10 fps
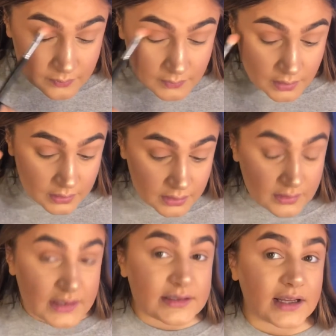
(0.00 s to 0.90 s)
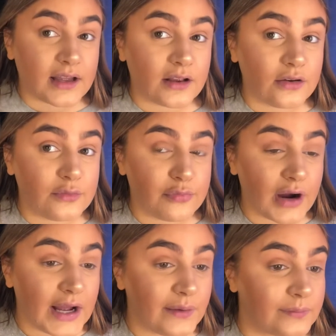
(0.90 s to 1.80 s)
Oh no, that's like a good
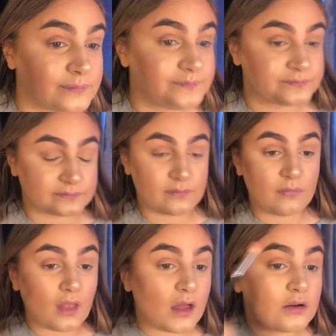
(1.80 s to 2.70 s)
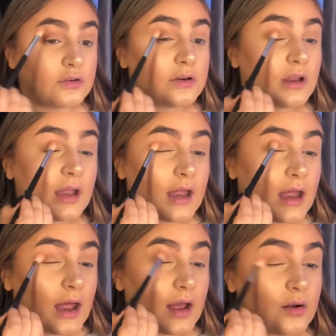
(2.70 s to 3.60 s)
brown. A
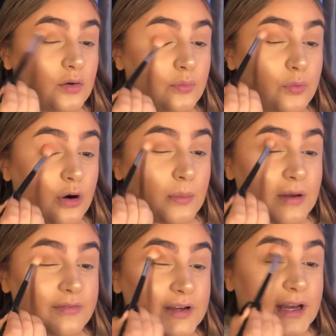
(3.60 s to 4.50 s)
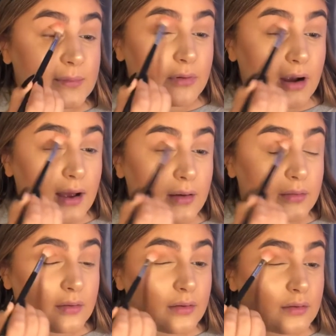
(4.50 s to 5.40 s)
good warm everyday
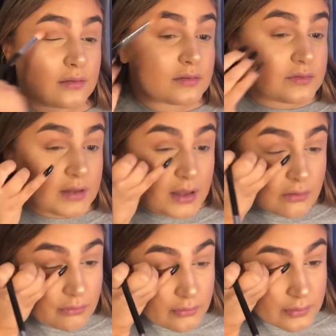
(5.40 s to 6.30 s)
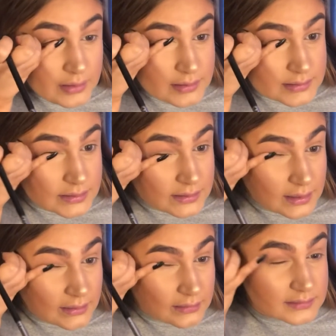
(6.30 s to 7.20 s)
brown. Oh, it's really creasing
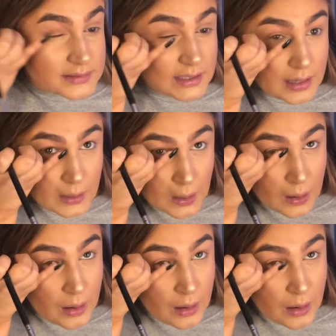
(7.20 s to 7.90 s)
that concealer.